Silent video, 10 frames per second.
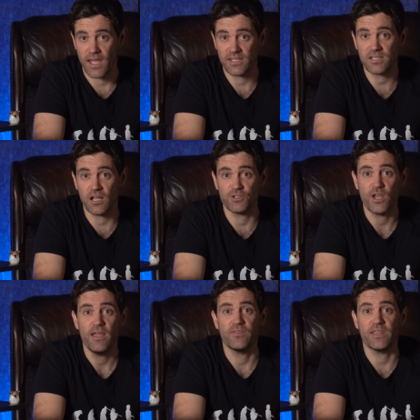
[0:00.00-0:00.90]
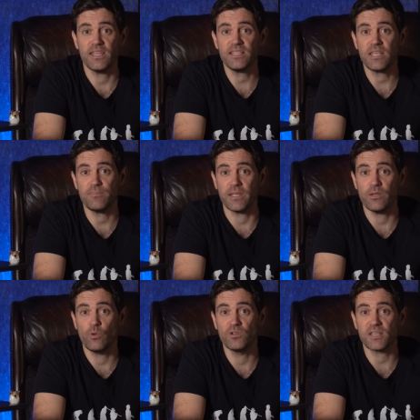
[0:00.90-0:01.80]
As such, the
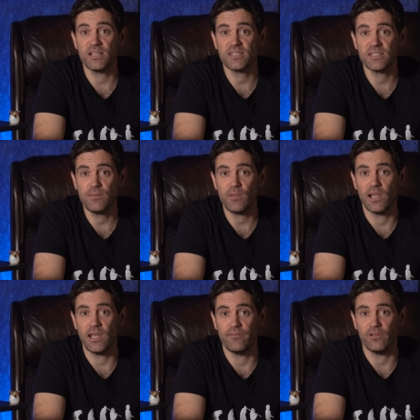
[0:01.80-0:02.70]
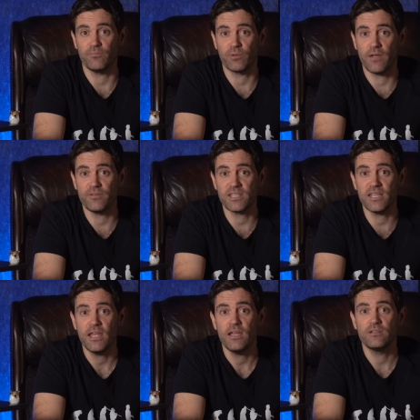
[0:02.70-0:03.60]
ECB wants a similar level of
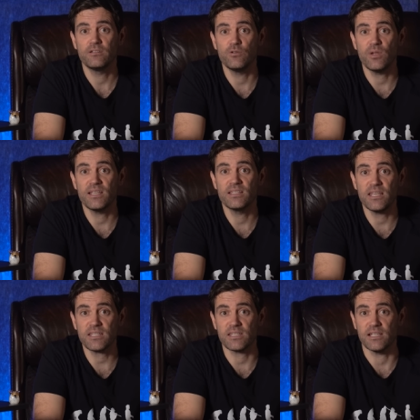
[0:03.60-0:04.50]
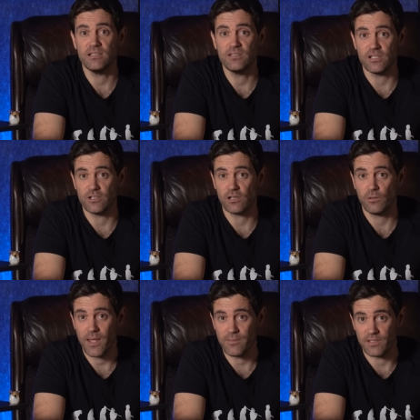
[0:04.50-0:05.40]
privacy to existing
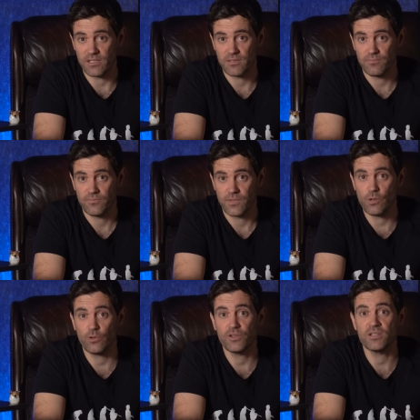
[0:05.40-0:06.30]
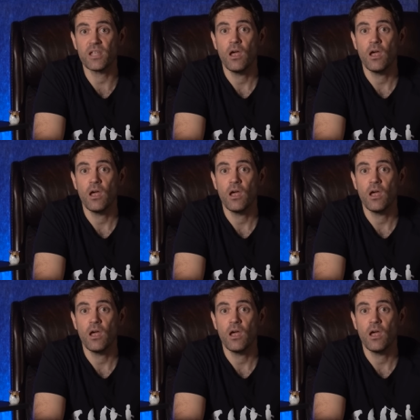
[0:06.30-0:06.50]
digital payments. The authors